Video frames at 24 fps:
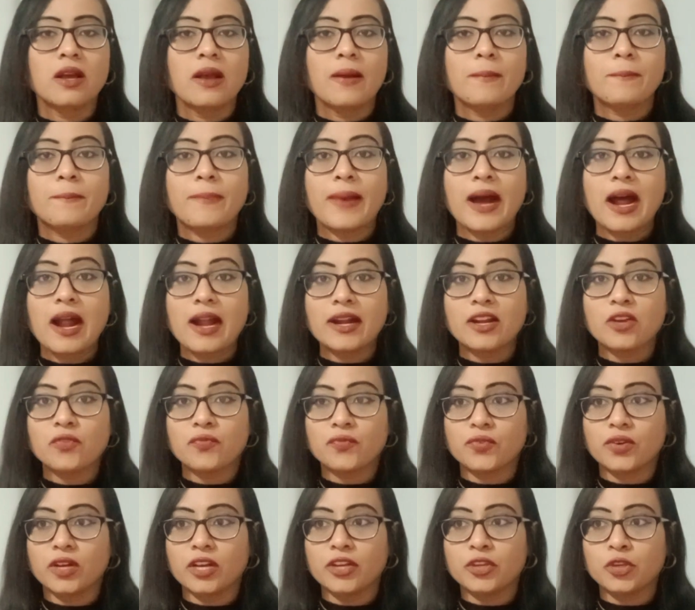part of
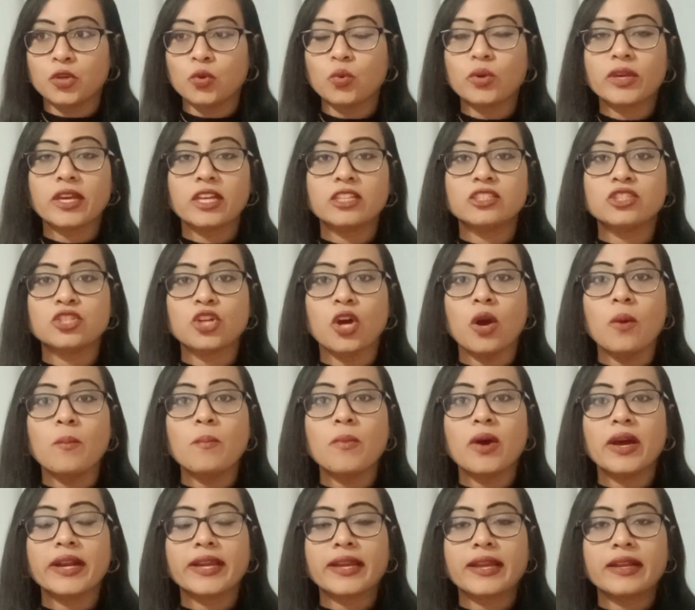UK job
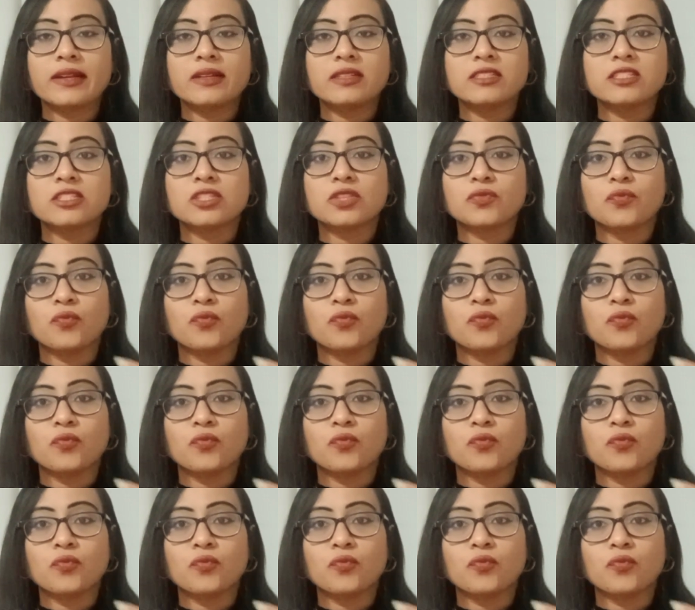market is